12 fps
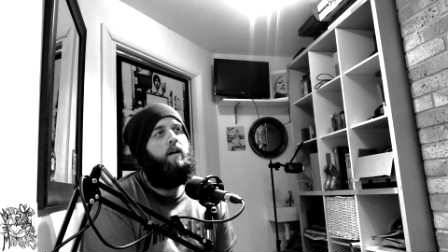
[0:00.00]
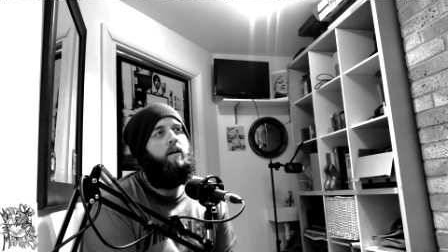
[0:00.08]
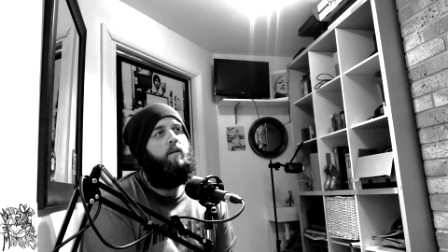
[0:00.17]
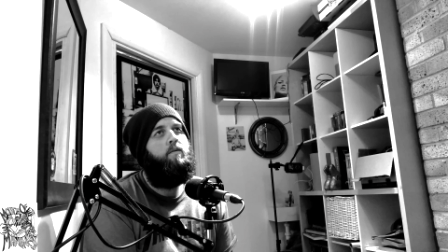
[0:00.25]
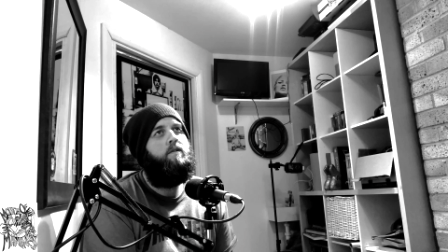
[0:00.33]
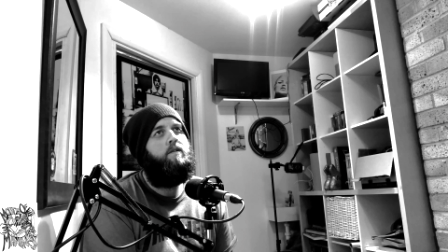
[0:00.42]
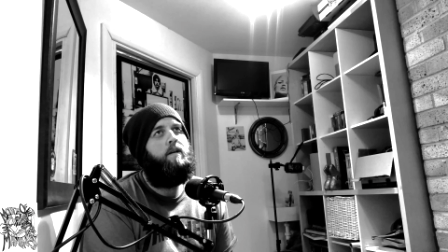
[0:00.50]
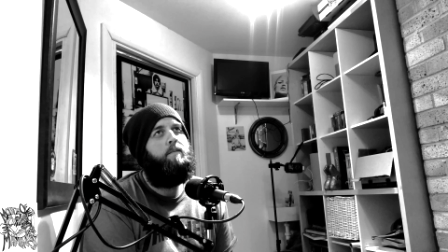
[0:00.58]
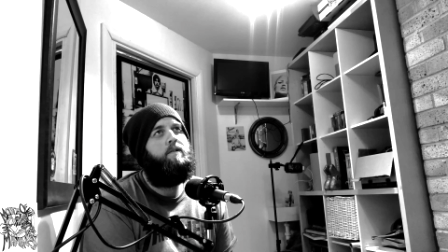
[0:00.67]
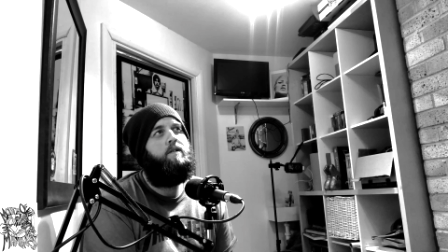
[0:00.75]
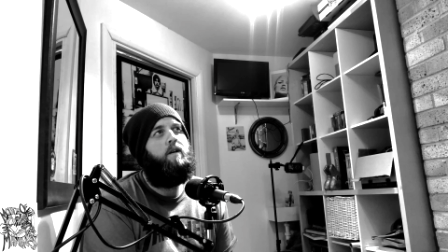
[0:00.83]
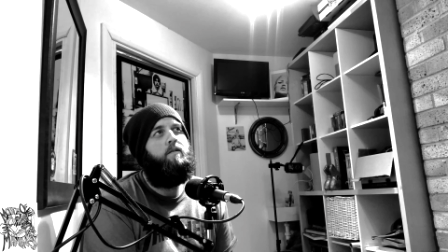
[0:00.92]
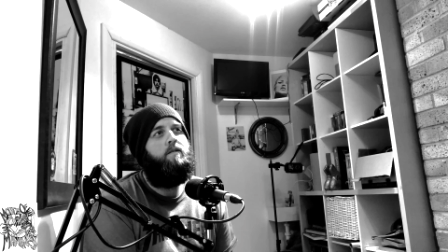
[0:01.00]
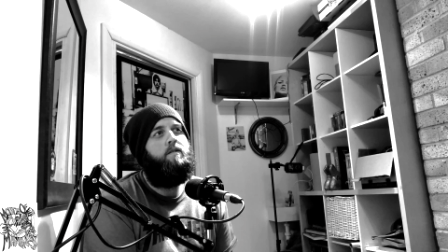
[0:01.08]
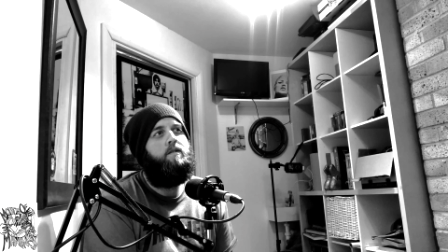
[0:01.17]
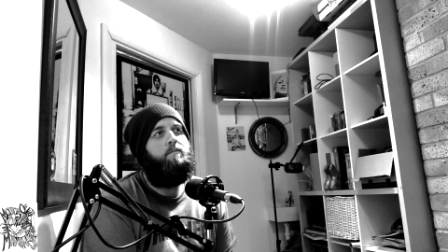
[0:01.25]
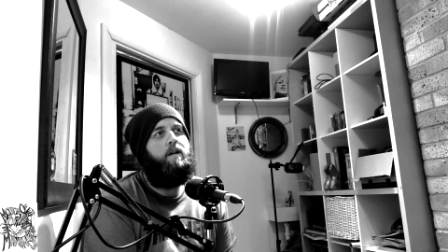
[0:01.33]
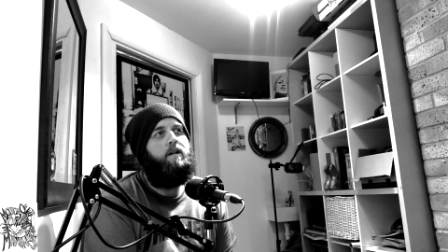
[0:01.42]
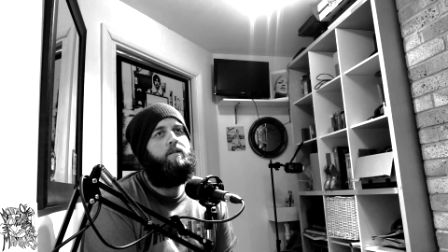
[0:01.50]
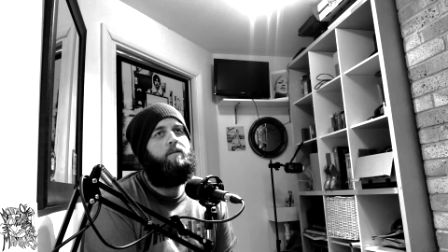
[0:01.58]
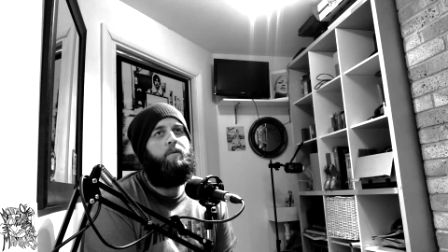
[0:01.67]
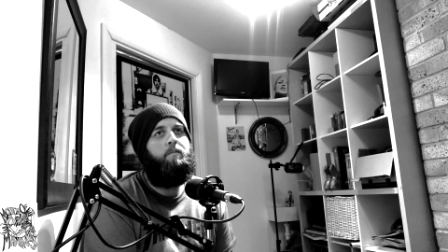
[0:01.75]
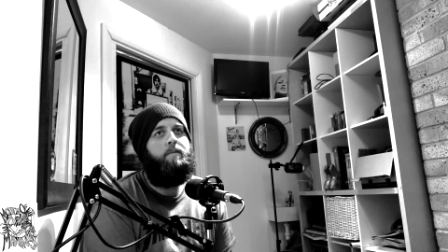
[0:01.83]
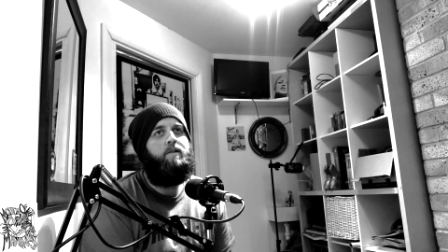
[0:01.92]
I wouldn't say personas as much. I
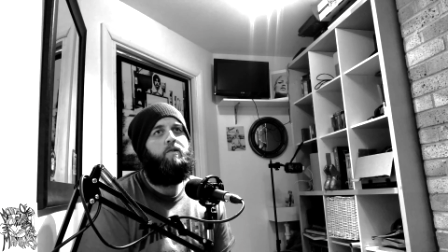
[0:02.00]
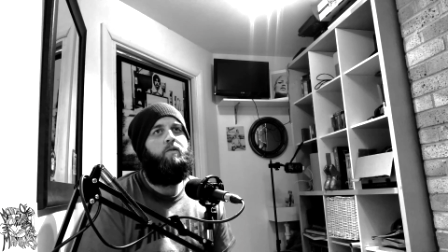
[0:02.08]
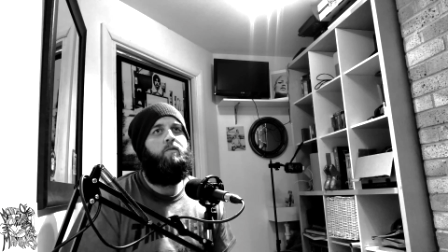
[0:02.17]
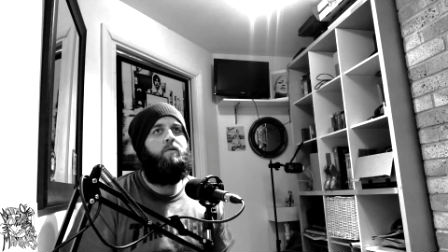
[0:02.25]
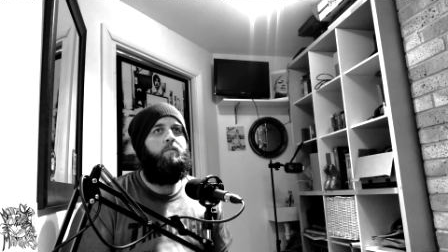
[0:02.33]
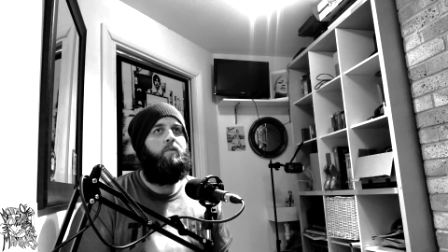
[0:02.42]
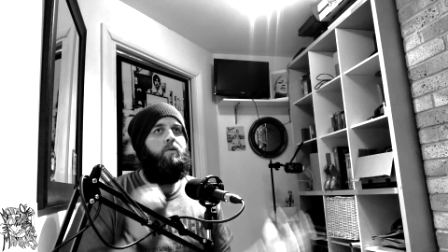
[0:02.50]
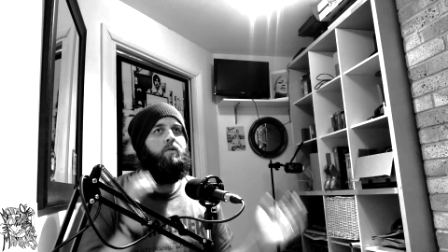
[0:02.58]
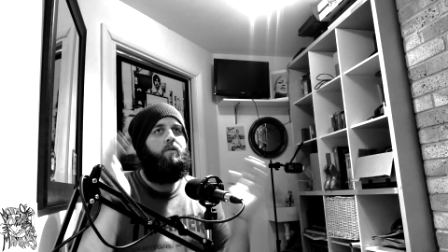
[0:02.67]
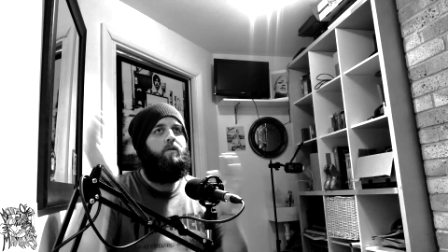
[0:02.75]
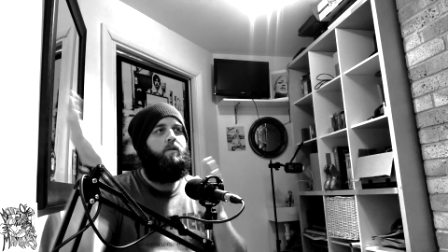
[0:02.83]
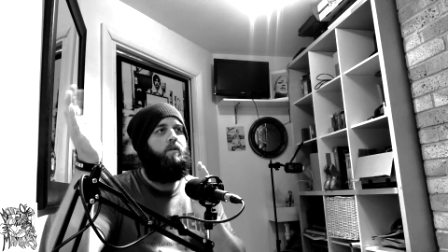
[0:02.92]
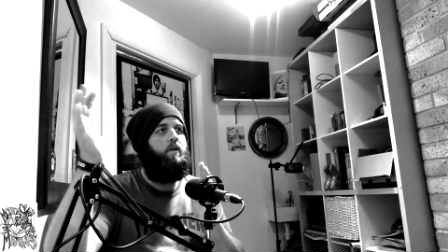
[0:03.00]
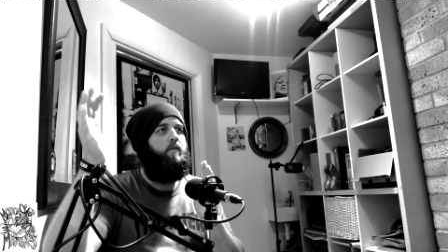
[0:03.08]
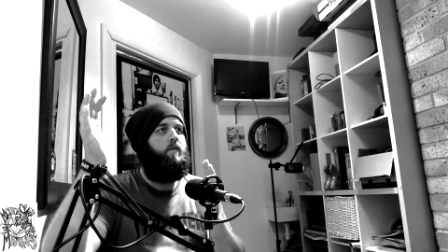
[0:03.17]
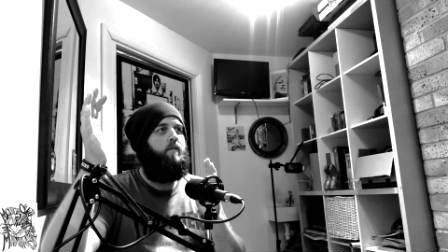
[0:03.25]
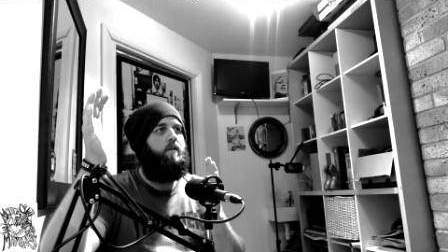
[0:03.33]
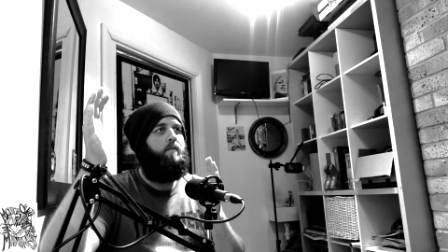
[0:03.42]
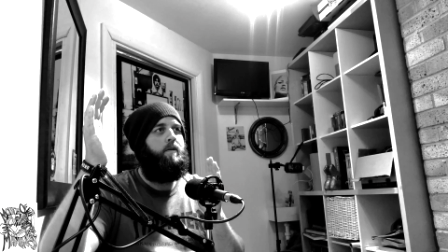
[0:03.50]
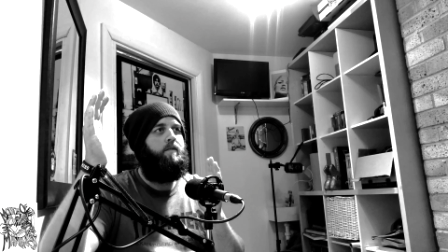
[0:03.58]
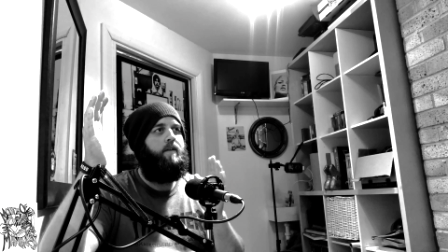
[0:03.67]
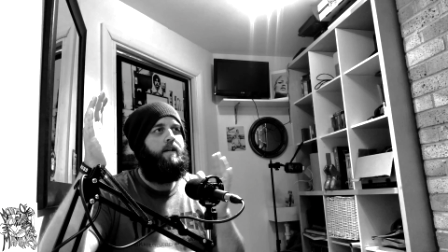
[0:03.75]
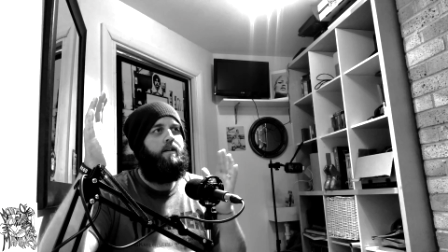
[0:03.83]
probably talk more if I've got my fake